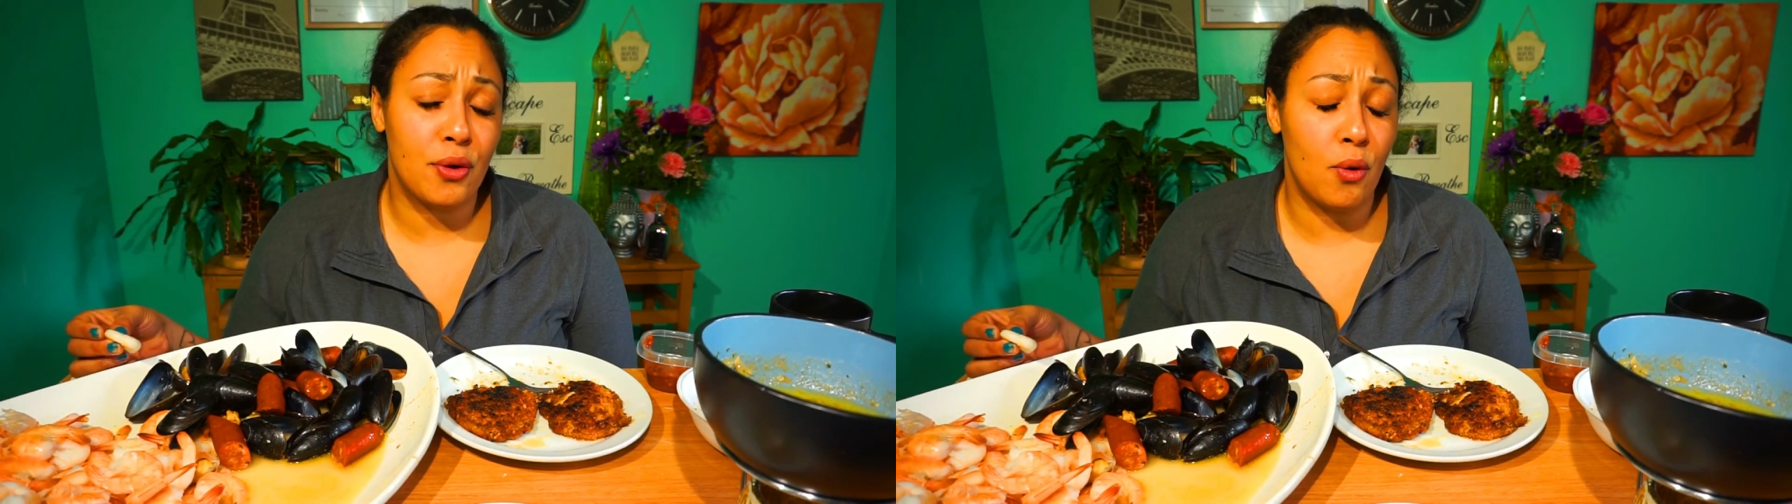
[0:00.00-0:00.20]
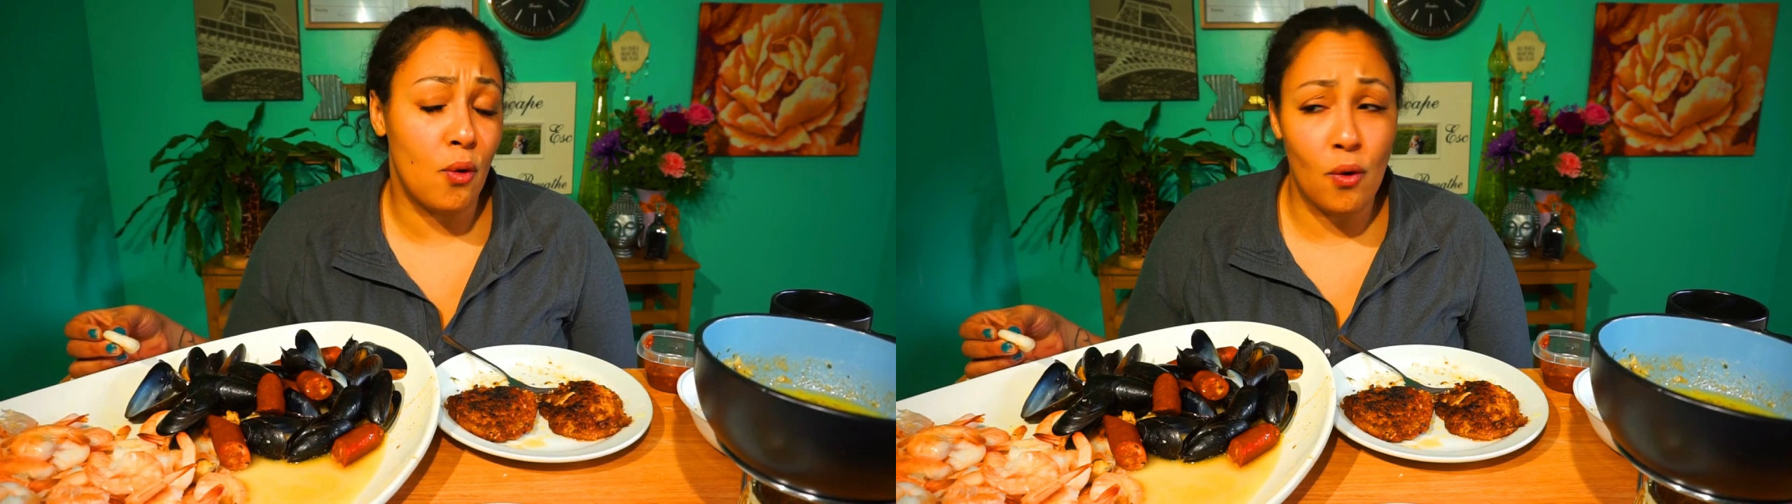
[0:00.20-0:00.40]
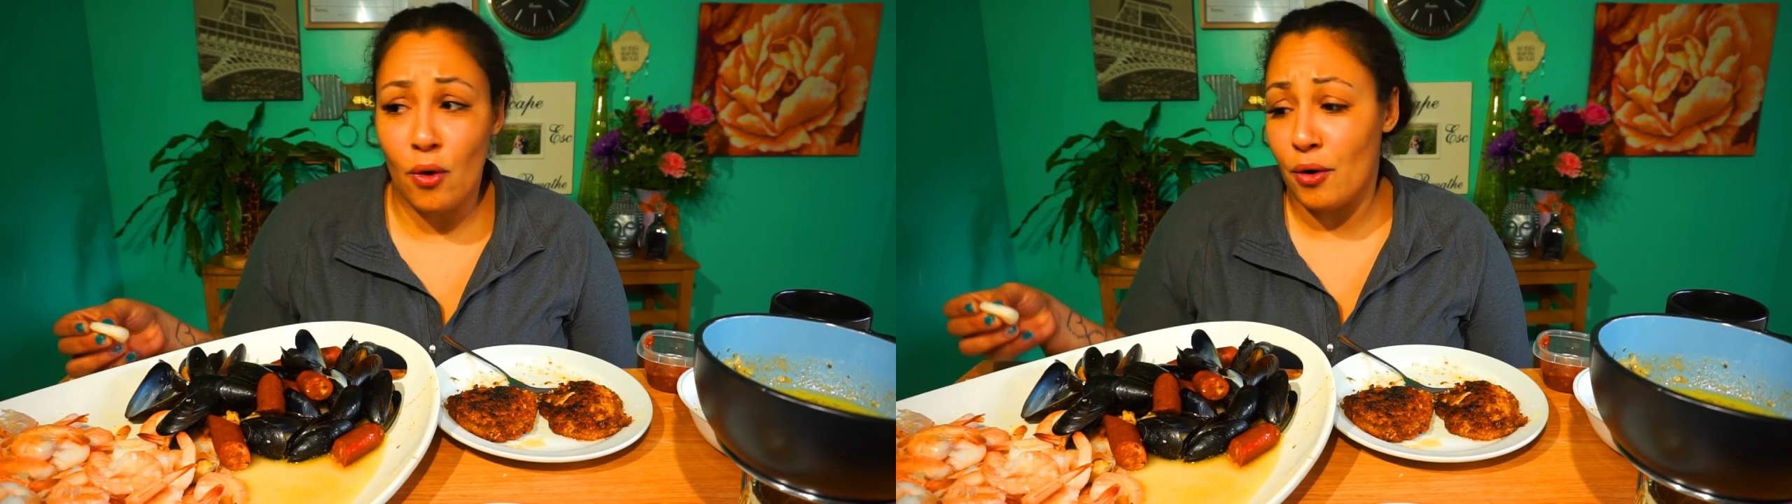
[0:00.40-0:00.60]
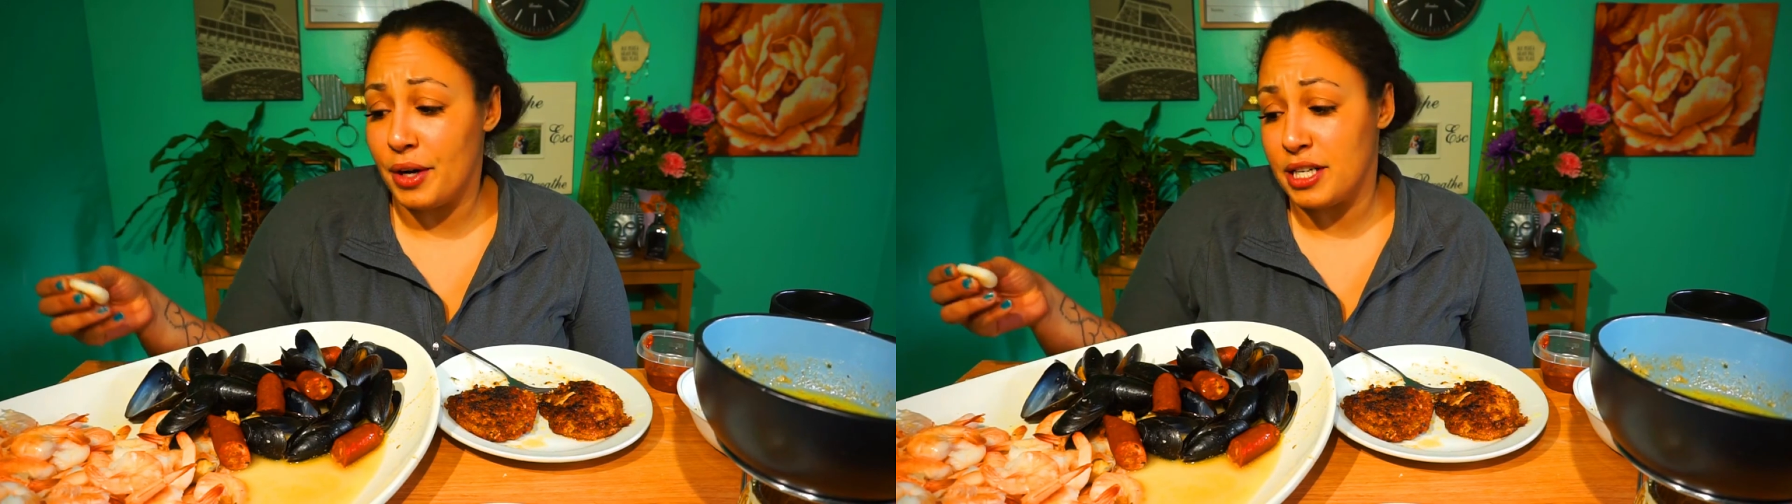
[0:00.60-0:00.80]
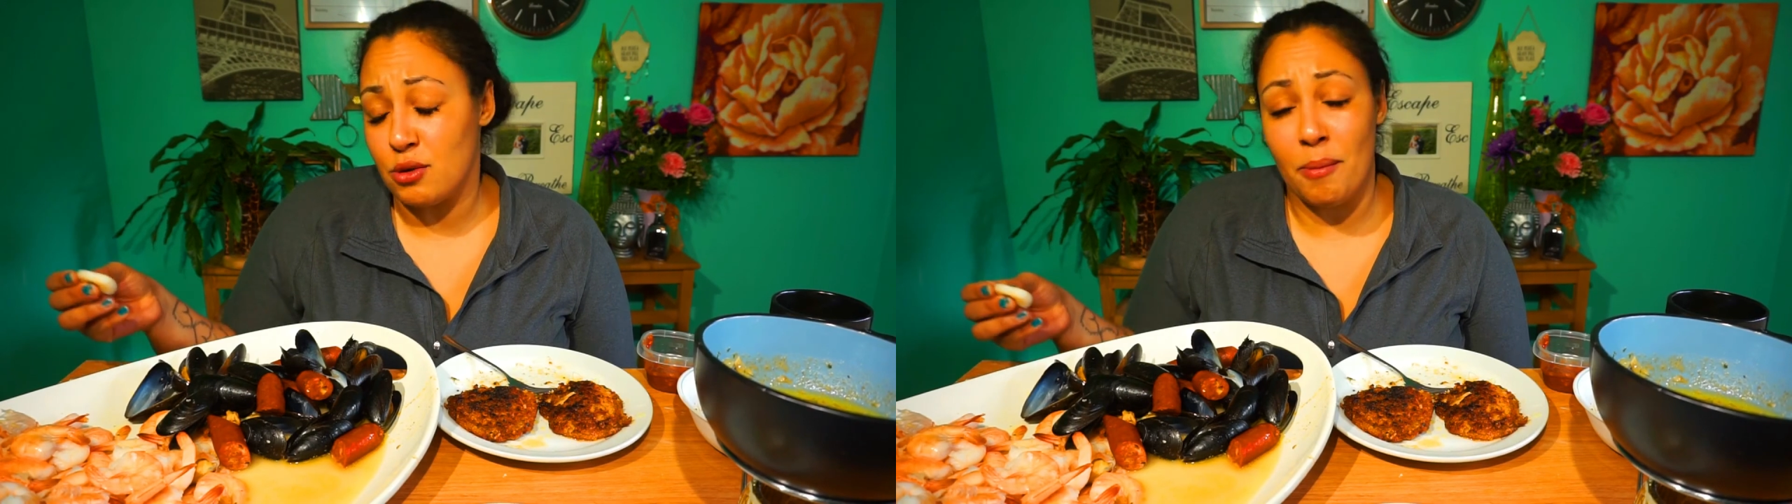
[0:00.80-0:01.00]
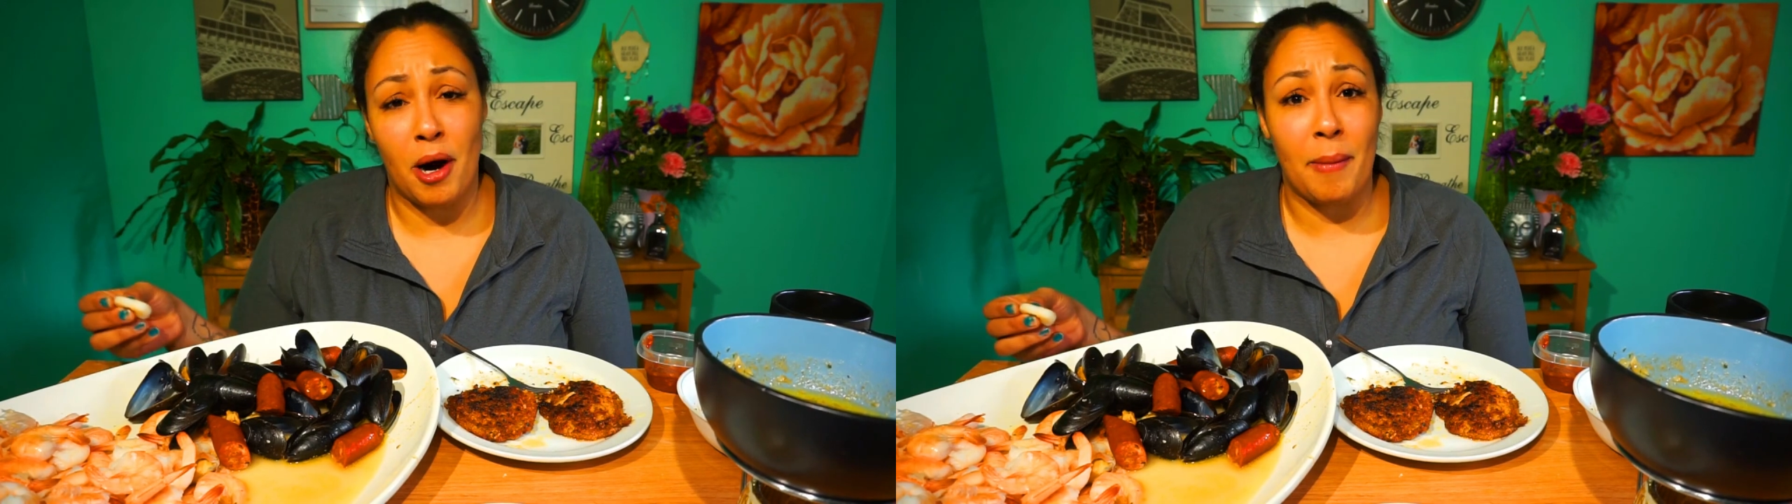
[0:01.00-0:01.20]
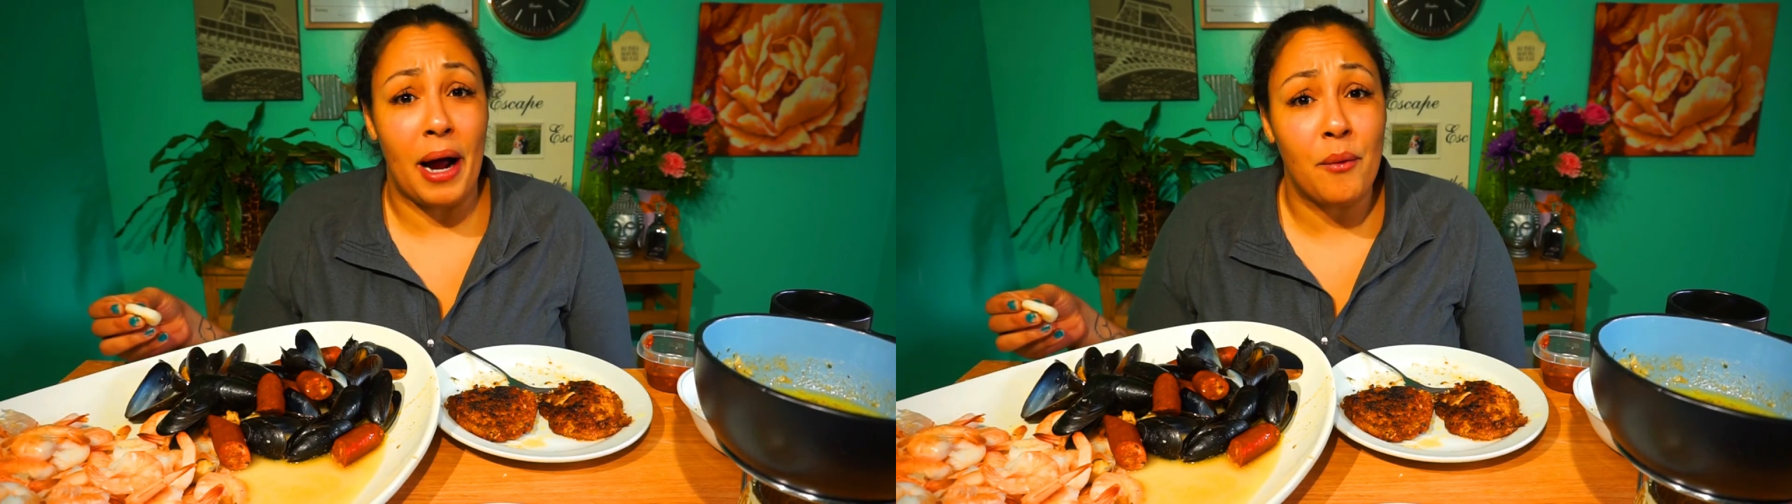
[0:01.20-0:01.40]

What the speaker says: or guess what, Mom, I